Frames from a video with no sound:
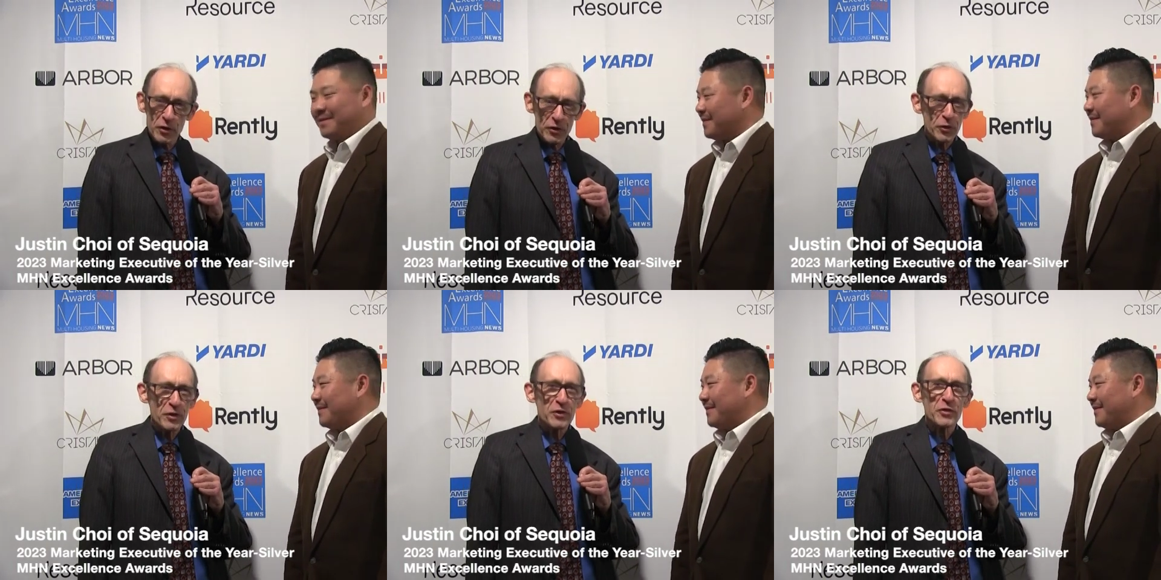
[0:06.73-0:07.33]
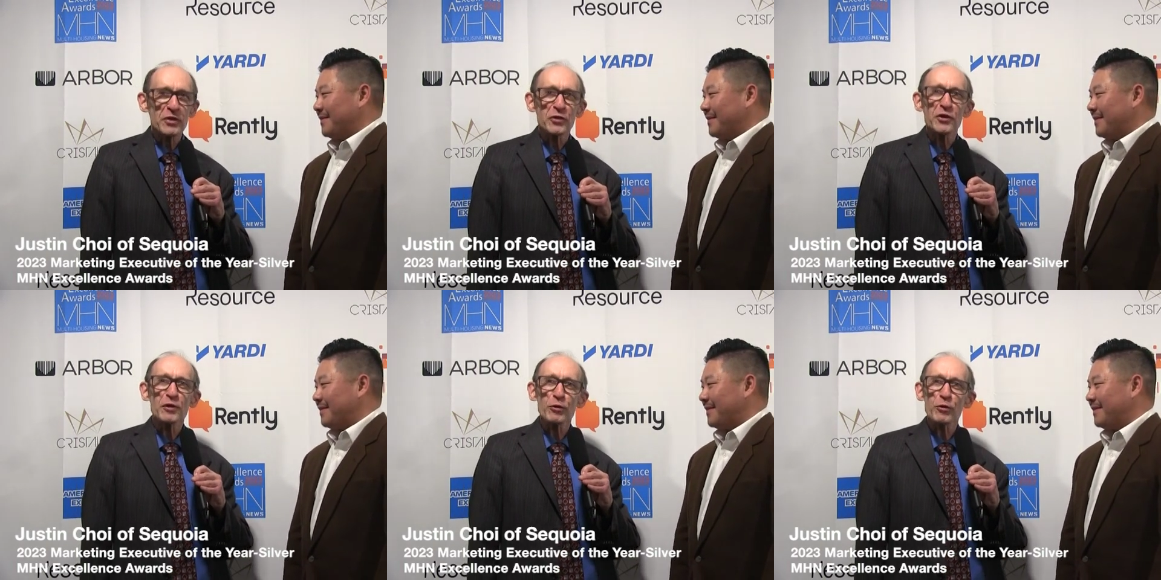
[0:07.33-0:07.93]
Speaker 1: Justin is the
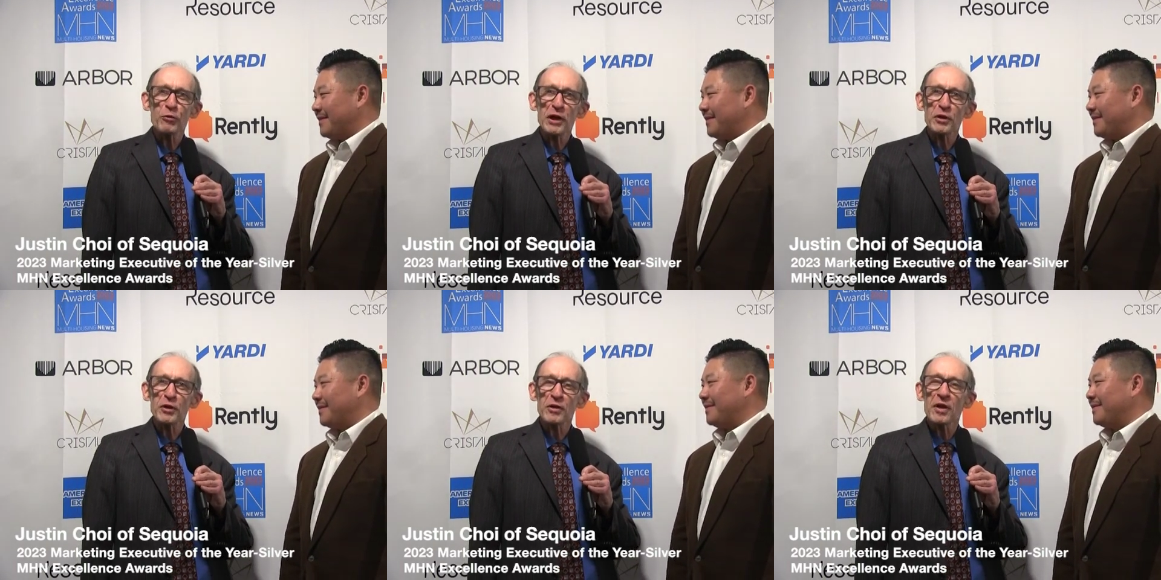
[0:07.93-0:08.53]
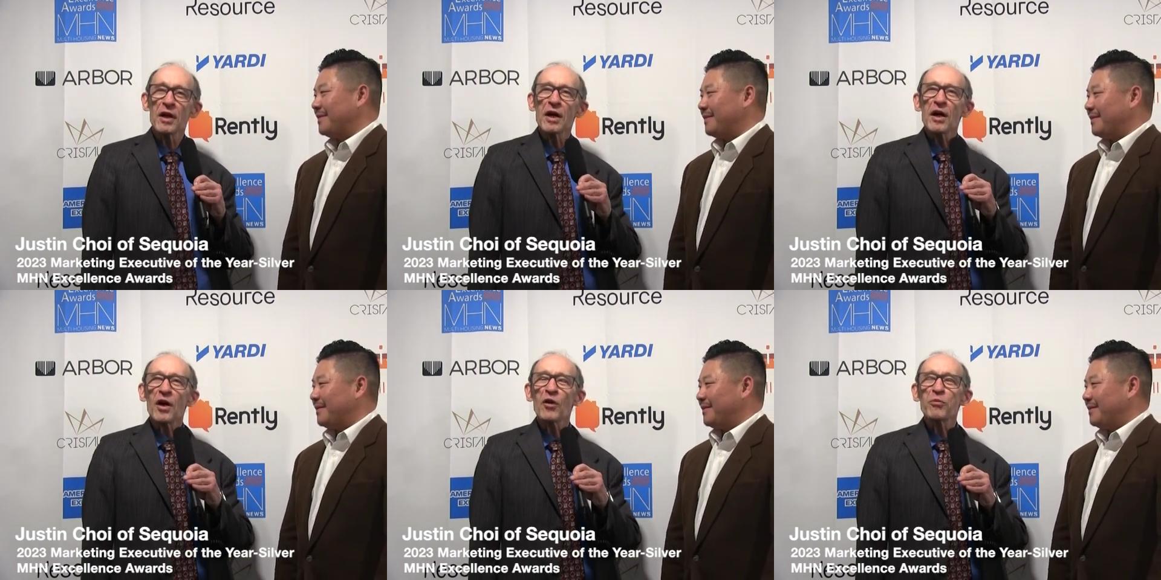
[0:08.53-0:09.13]
Senior Director
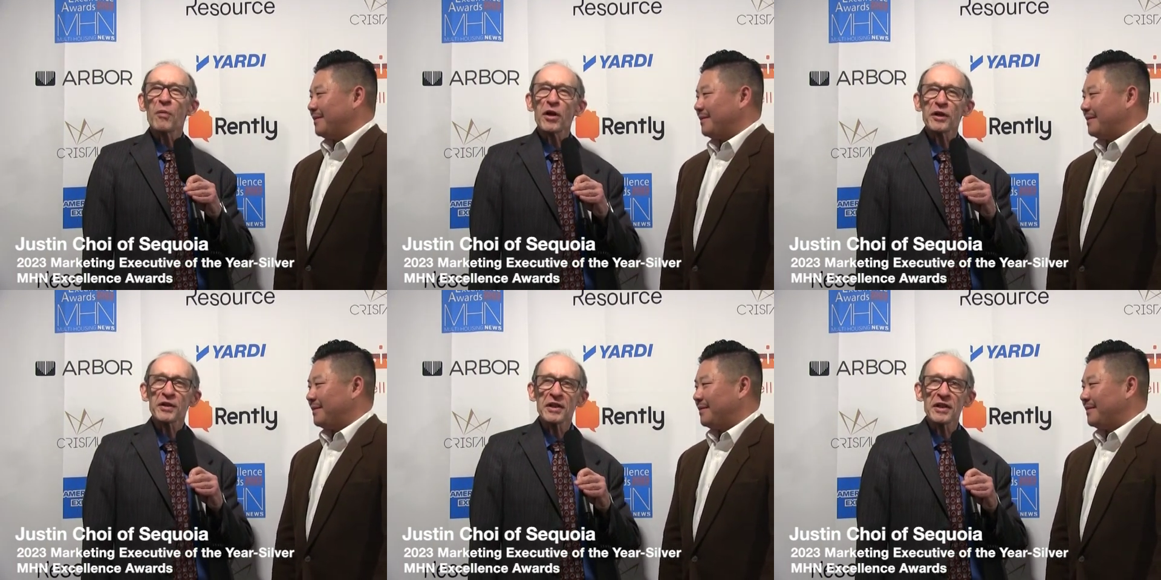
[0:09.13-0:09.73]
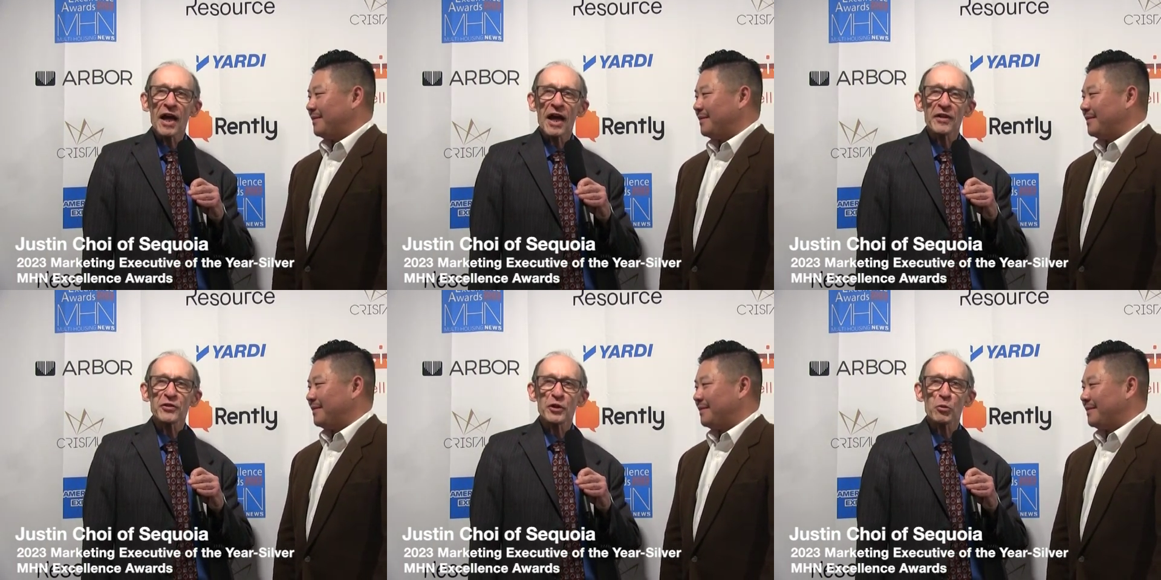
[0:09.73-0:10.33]
of Marketing
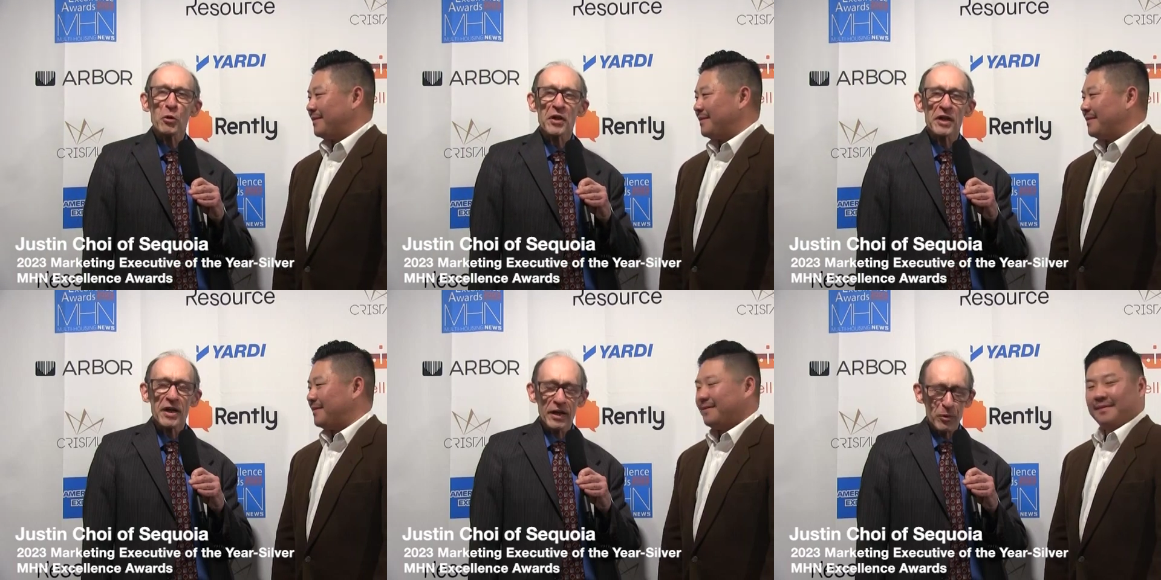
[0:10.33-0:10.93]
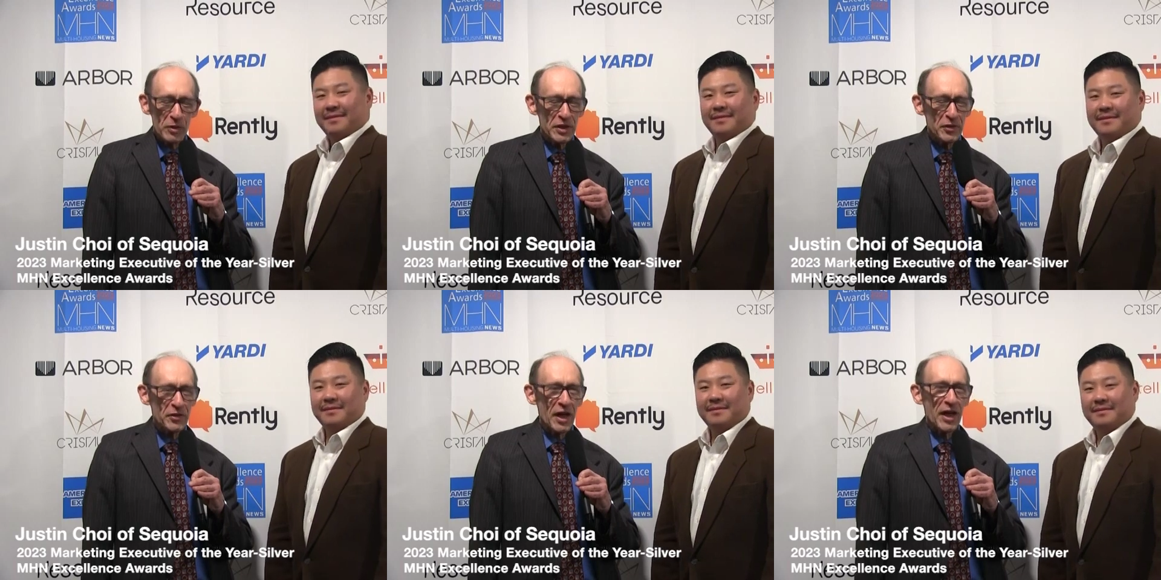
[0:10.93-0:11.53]
at Sequoia
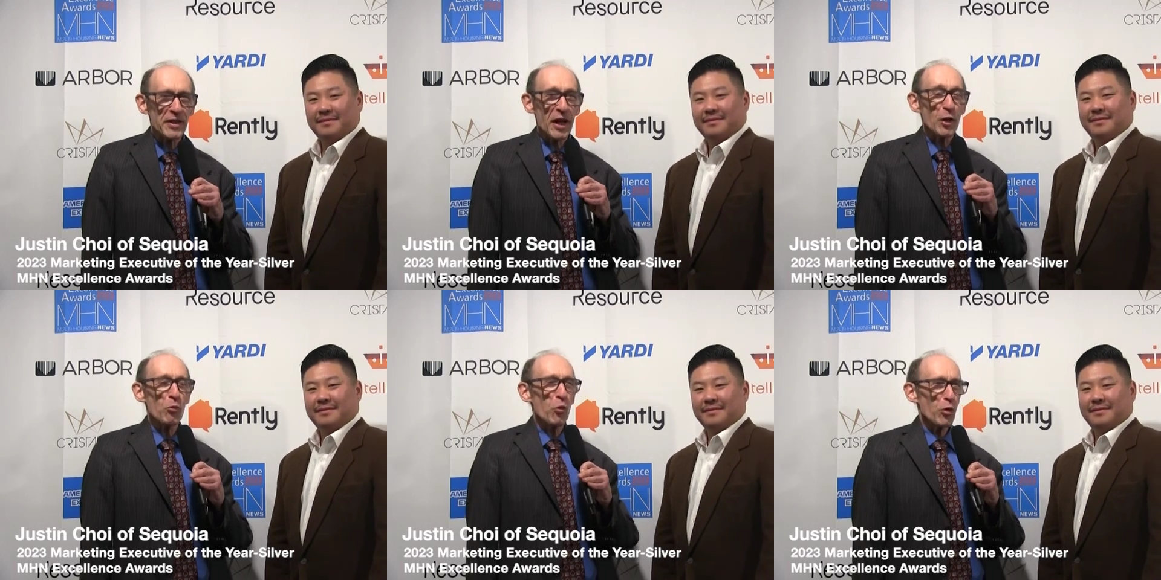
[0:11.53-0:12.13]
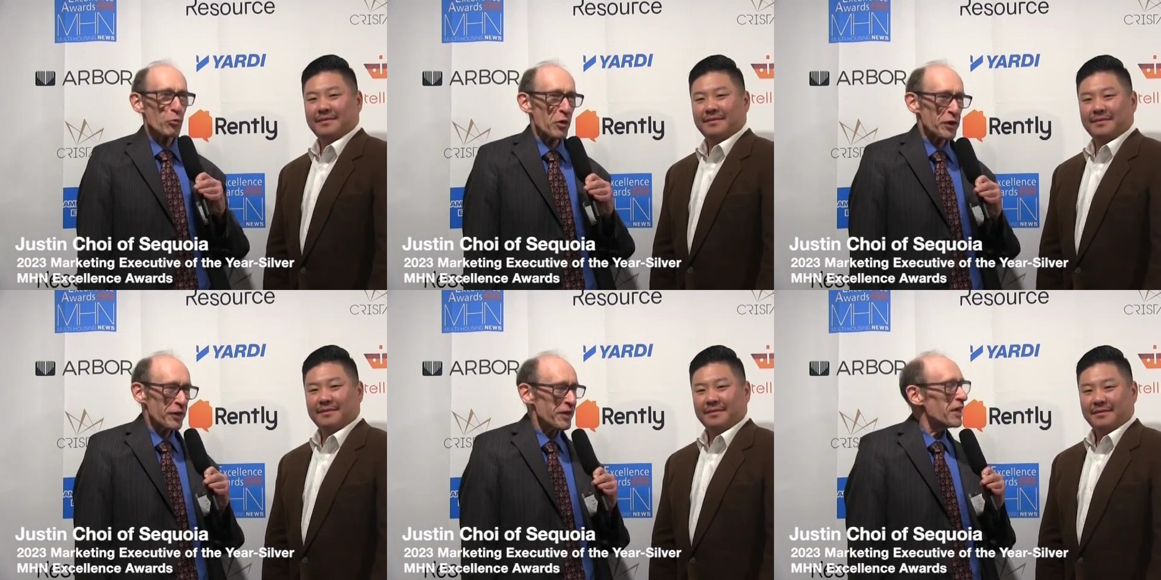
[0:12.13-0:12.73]
Equities and an award
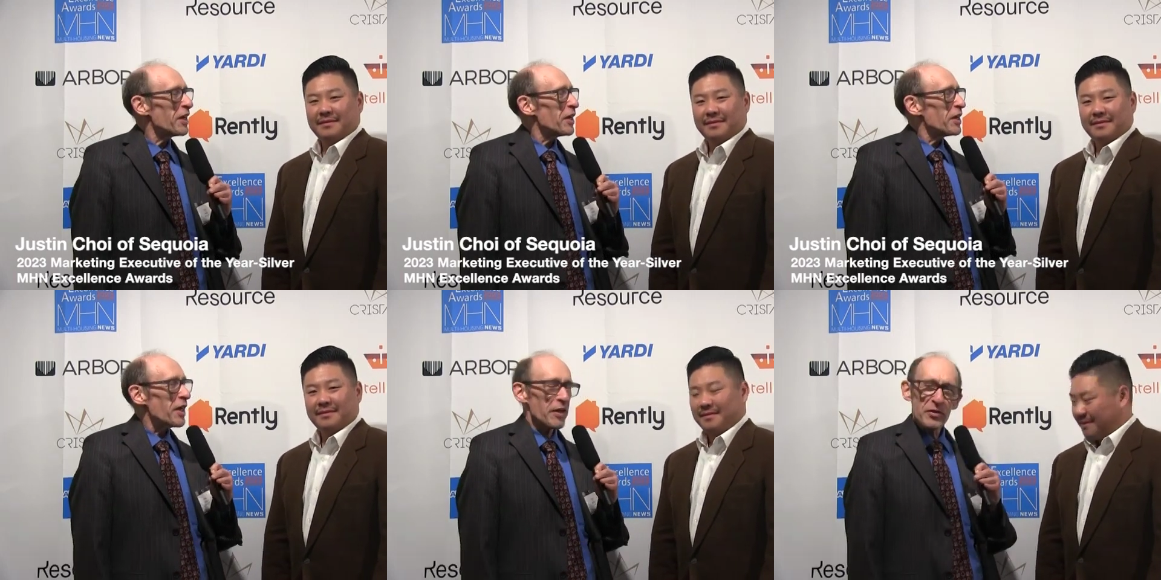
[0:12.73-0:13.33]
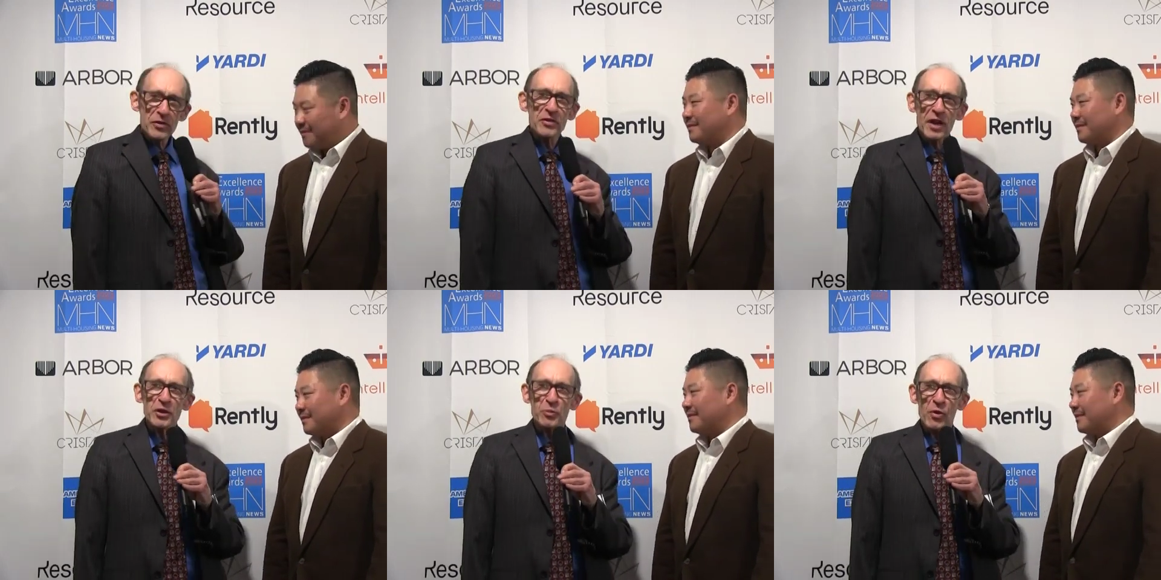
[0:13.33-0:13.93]
winner at this
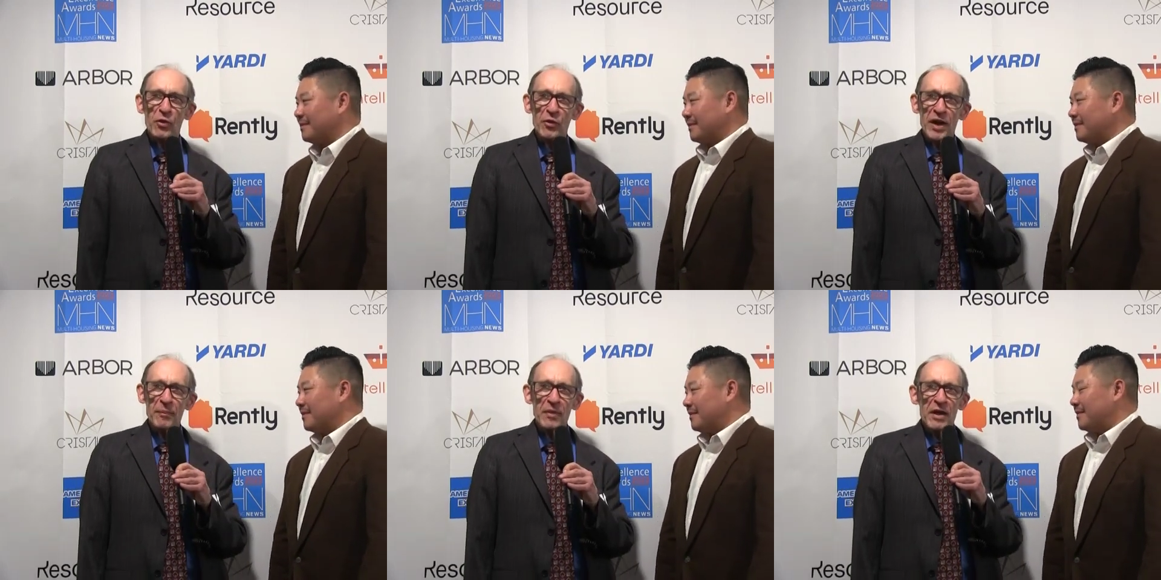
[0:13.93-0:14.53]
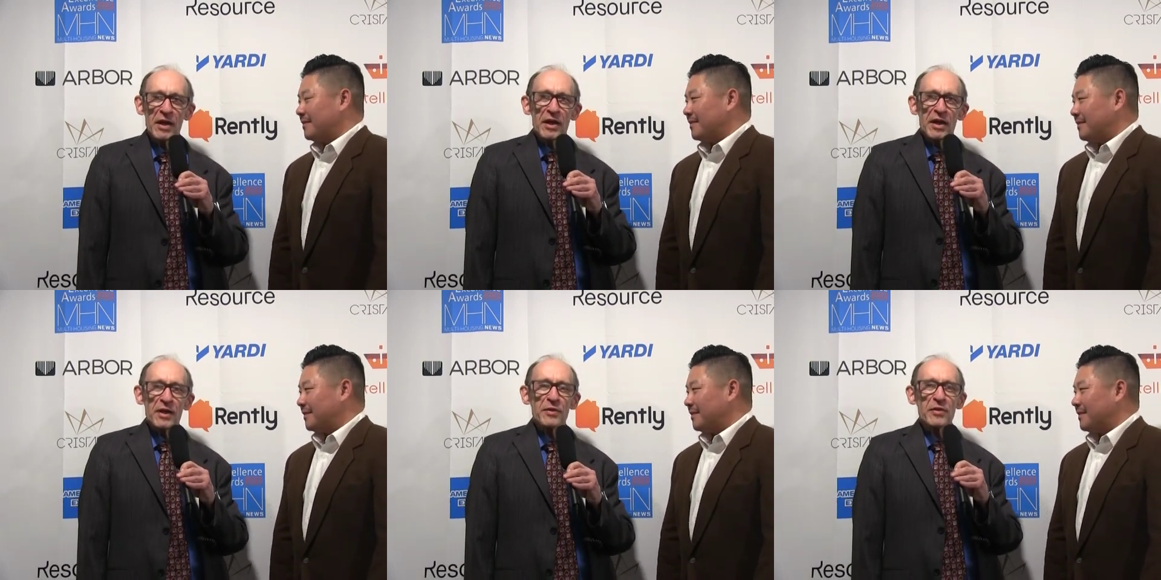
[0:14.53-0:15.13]
night's program
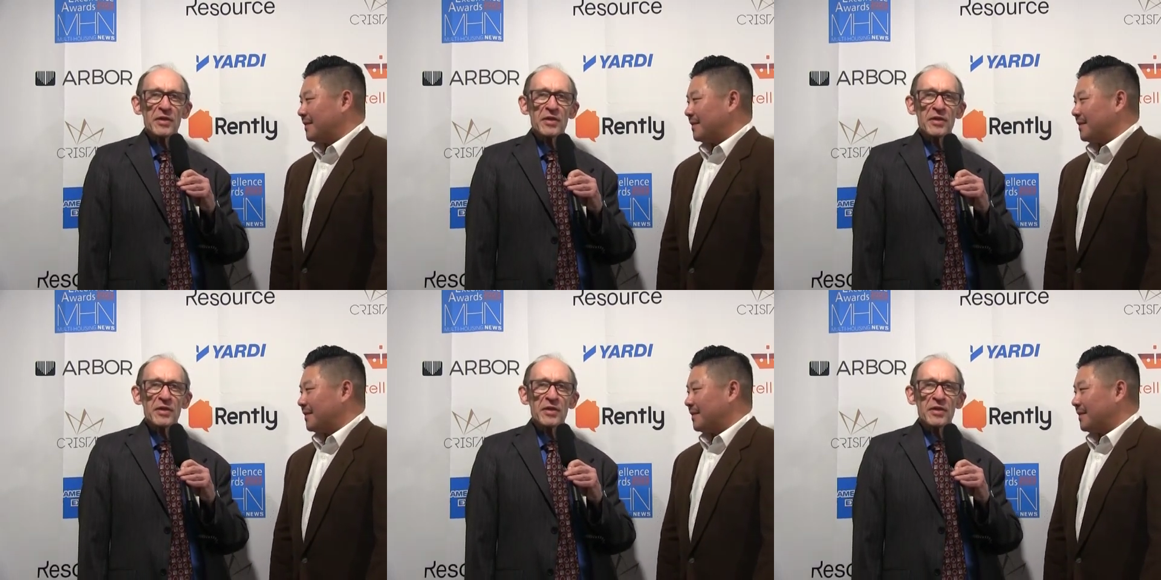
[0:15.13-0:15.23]
in